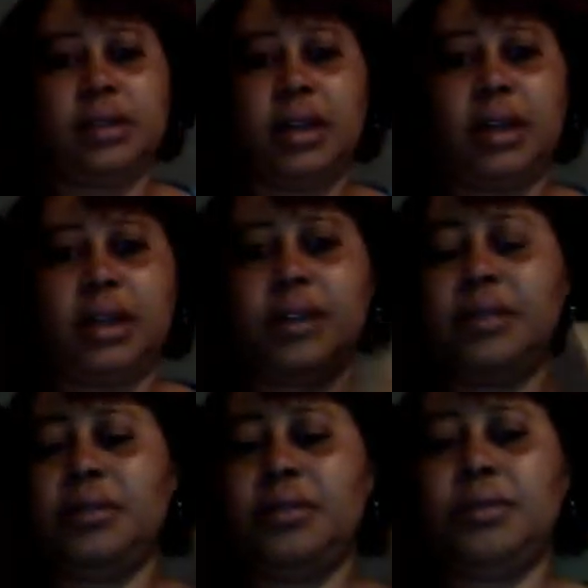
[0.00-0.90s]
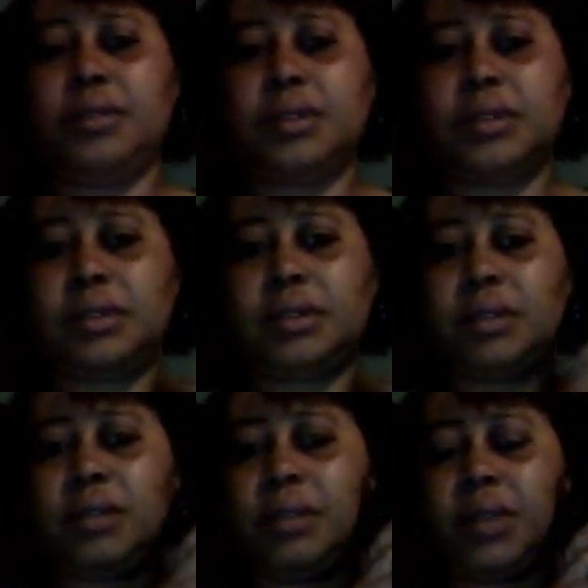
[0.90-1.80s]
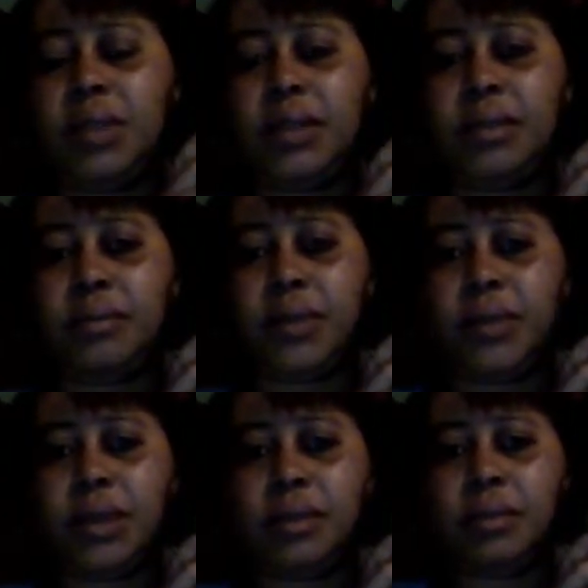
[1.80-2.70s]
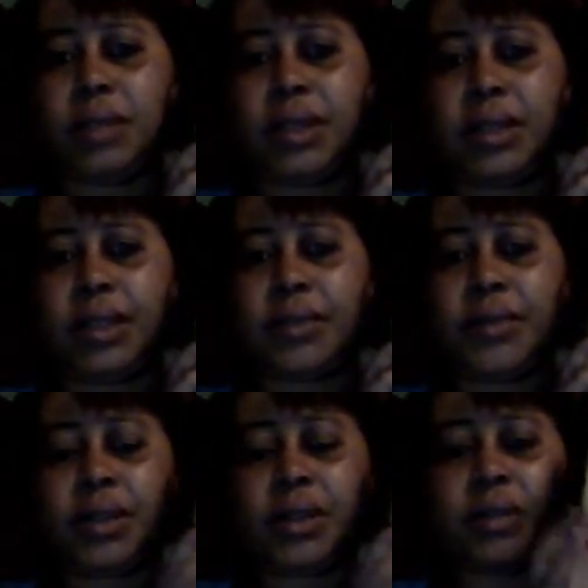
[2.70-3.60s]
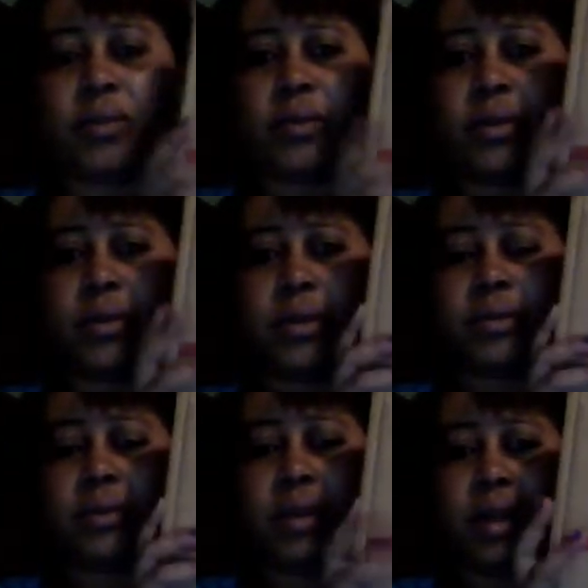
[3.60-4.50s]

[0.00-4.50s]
I know you saw in my probably in my last video before this one